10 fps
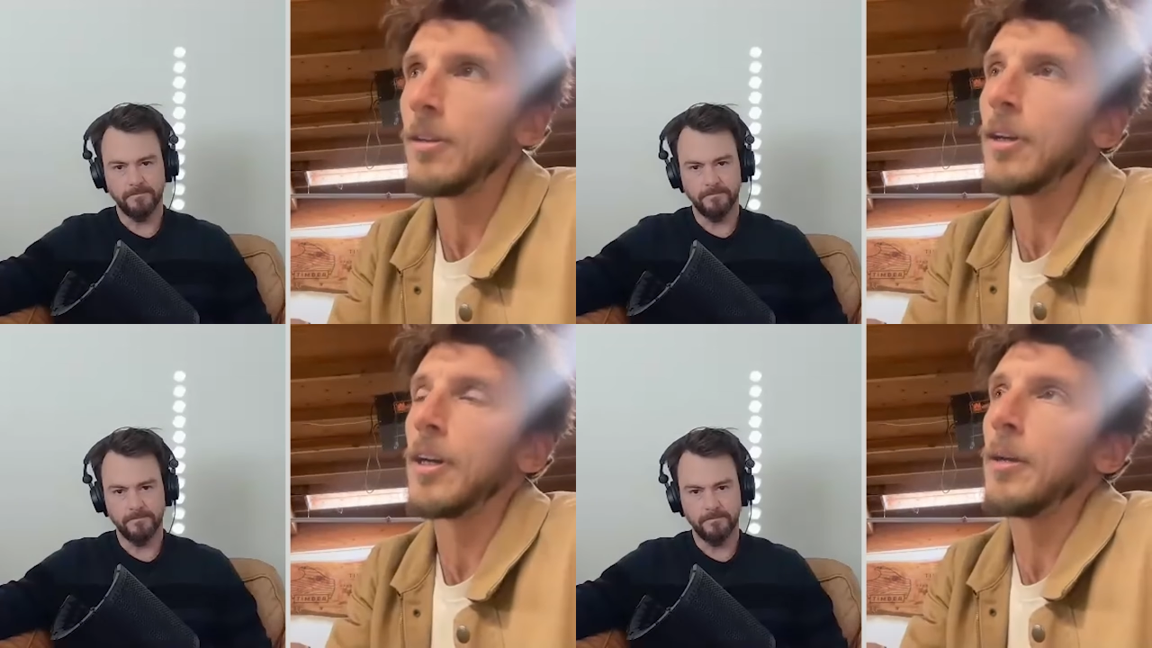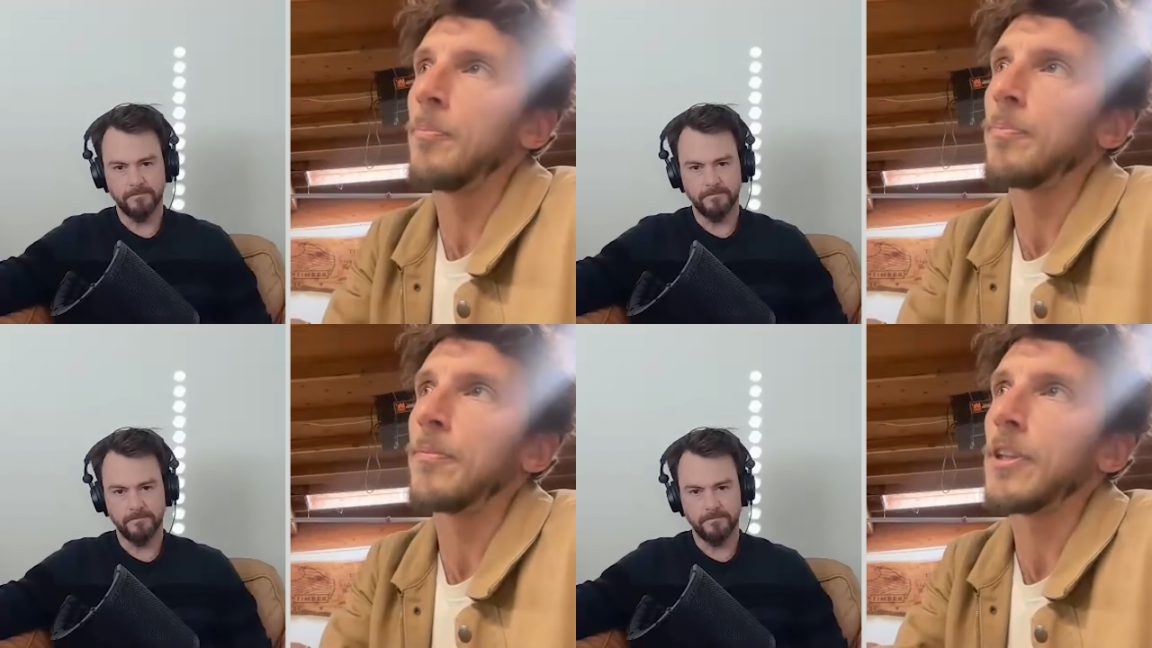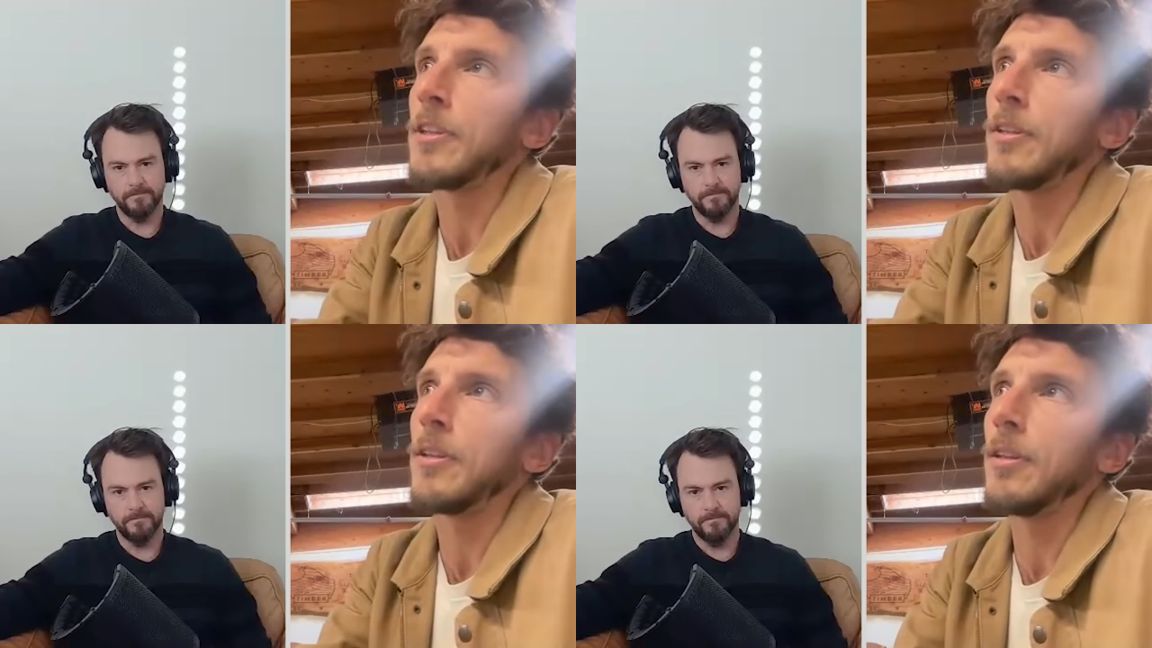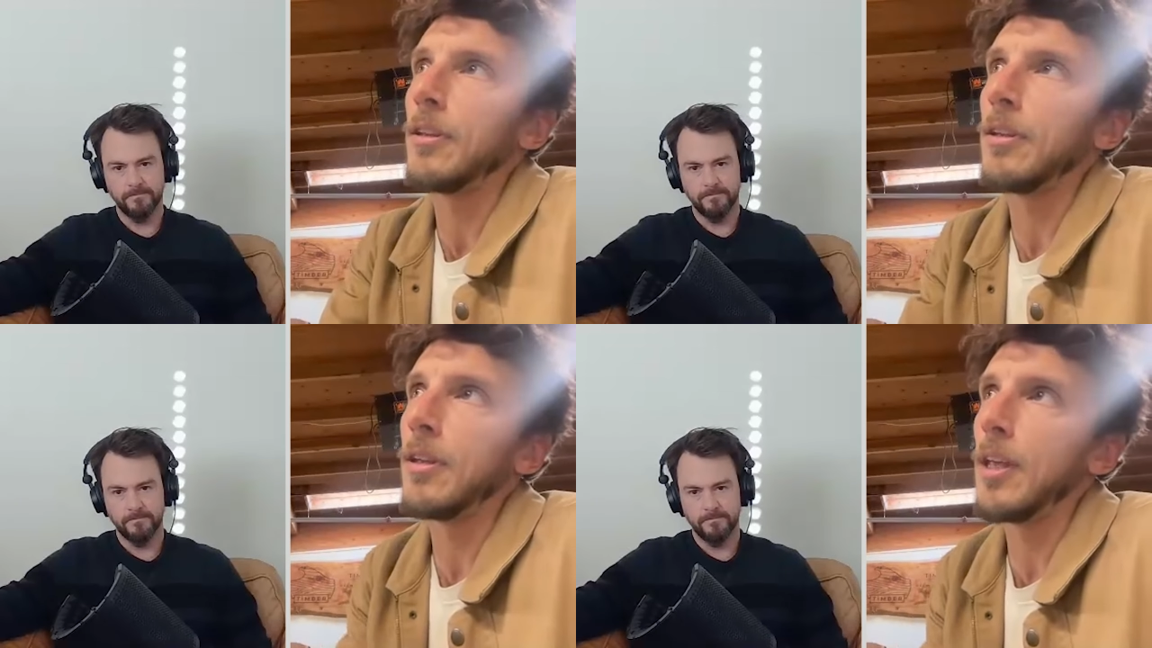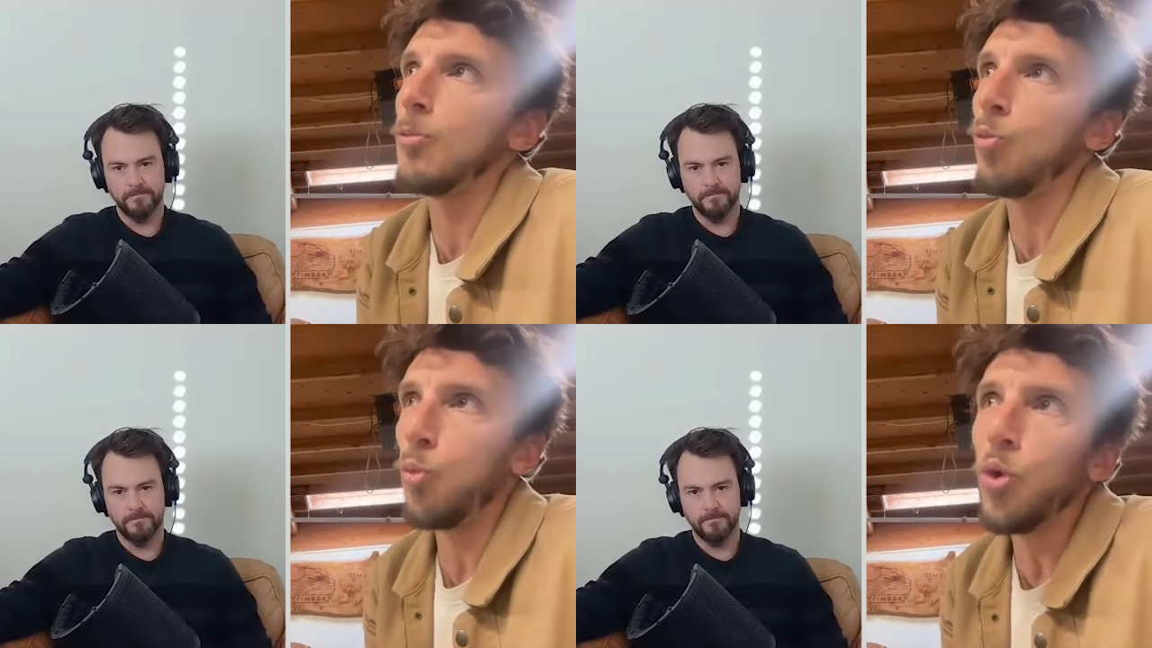Speaker 1: And
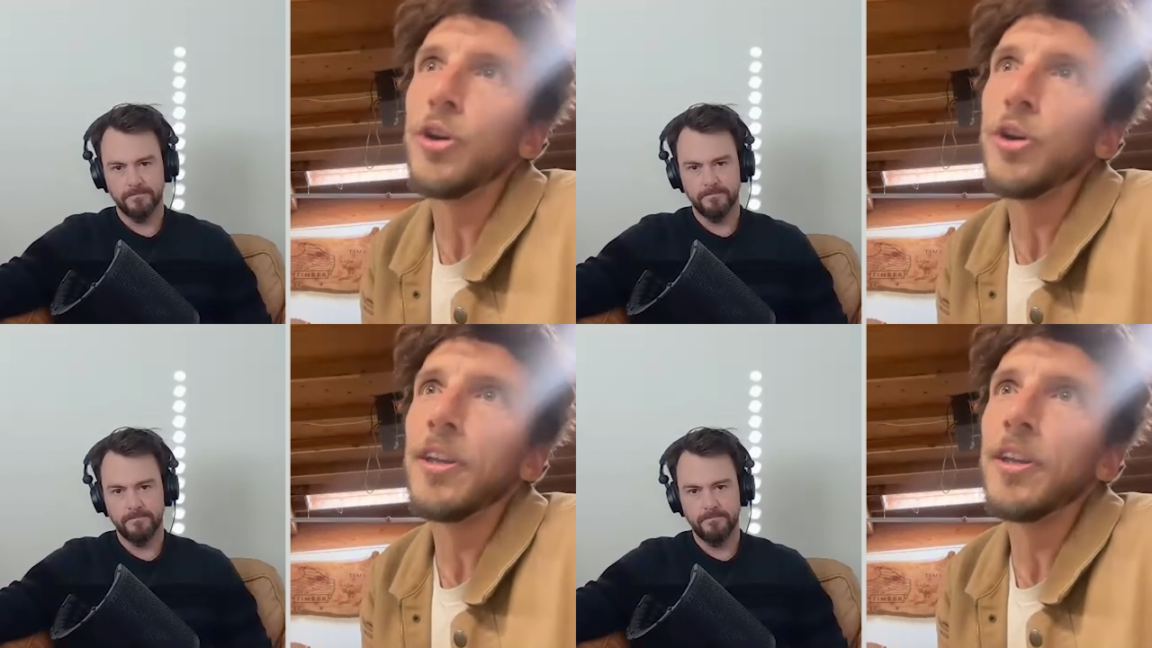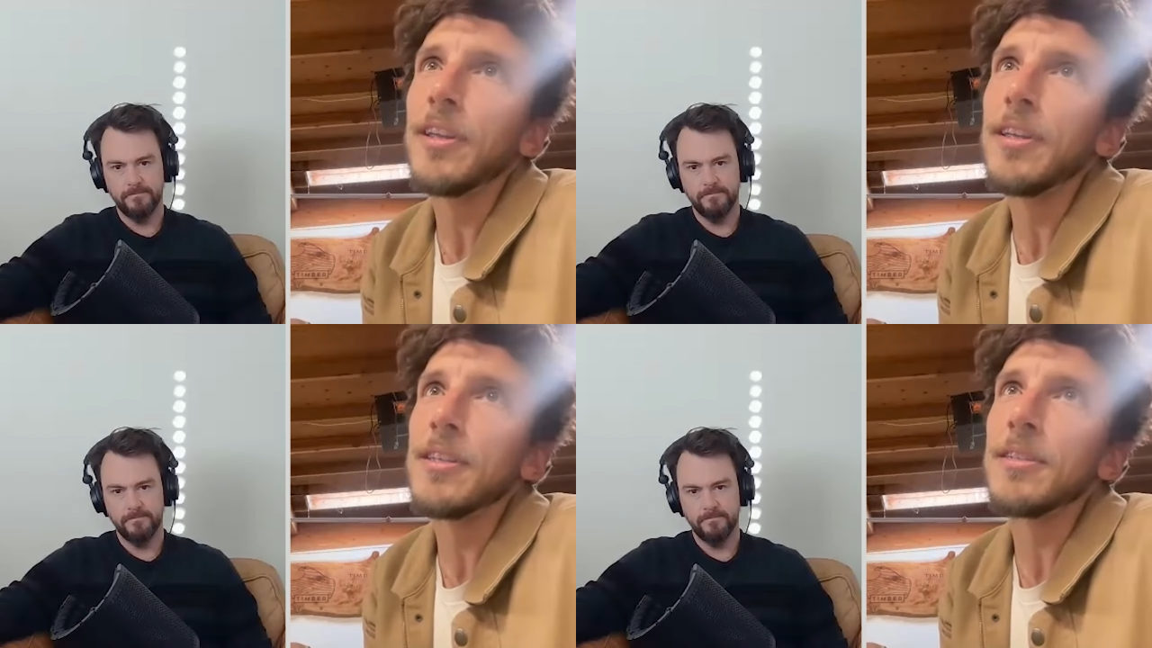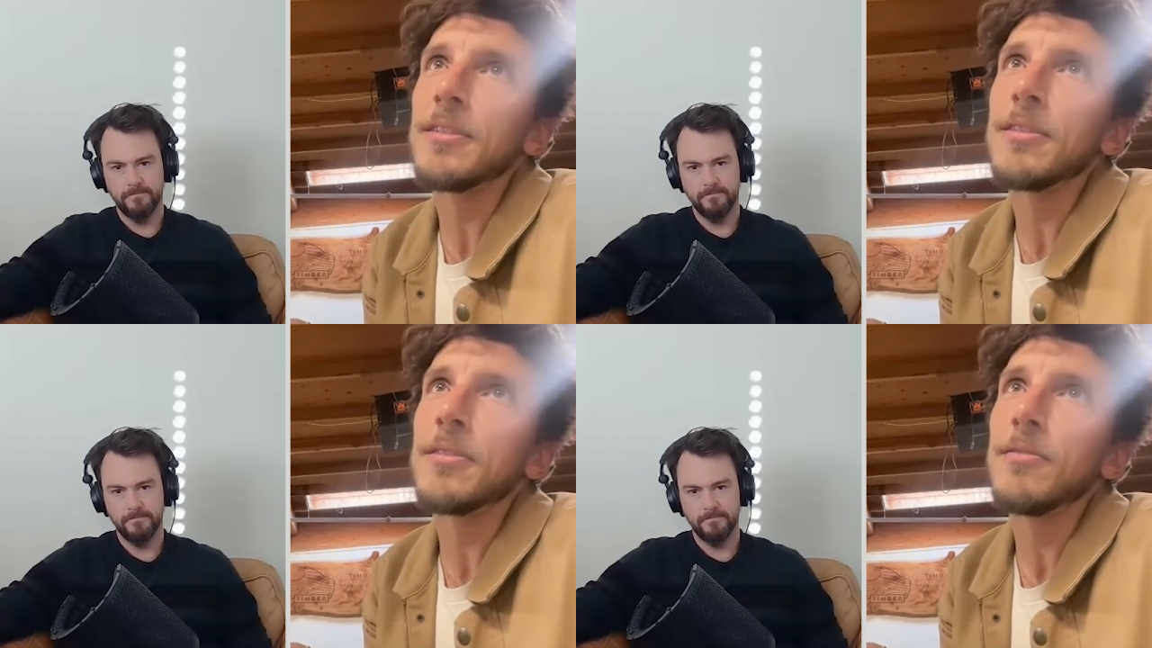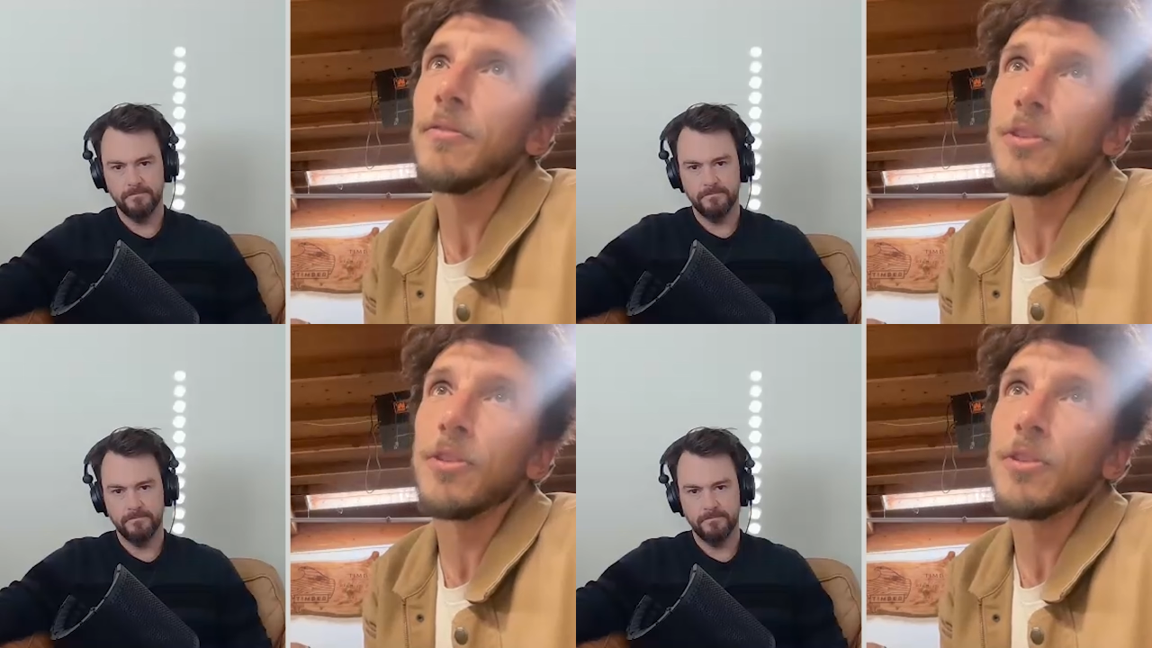wood is,